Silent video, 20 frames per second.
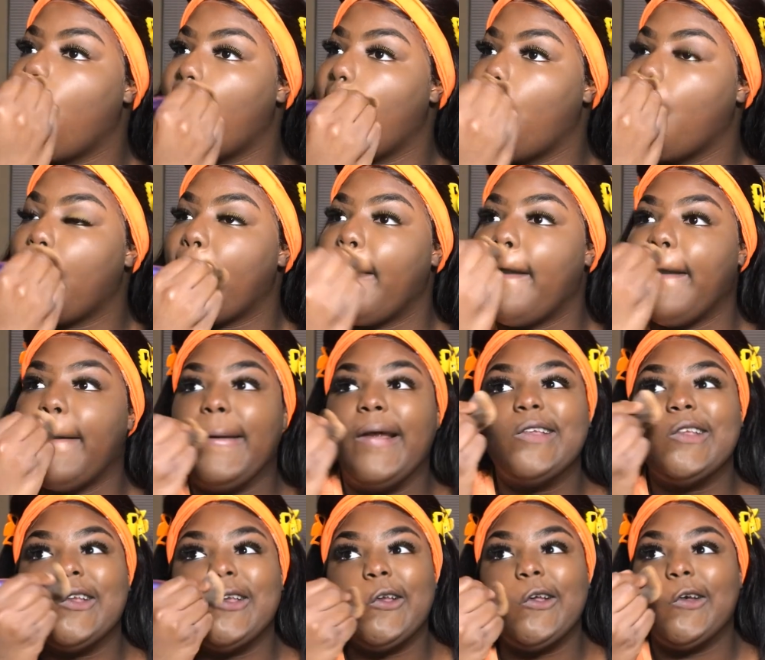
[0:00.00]
Okay,
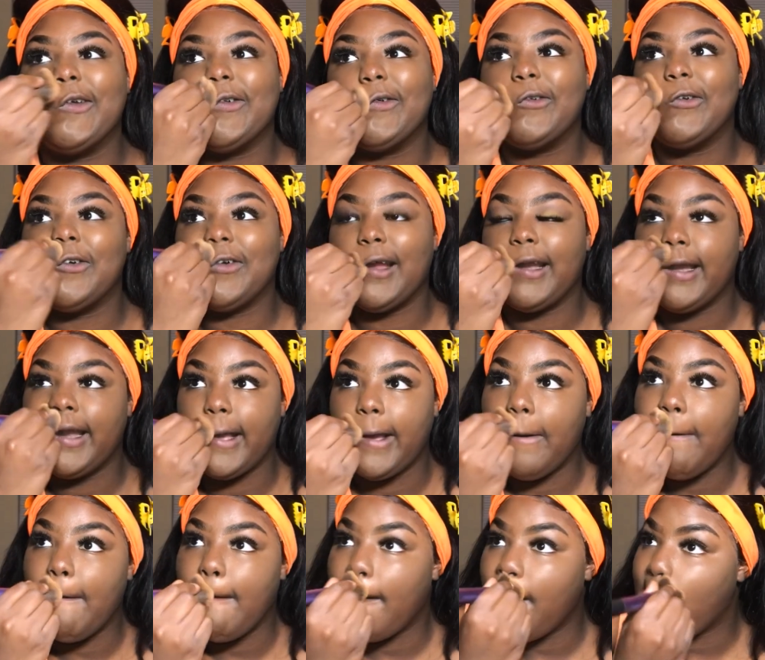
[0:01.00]
that's enough for right now.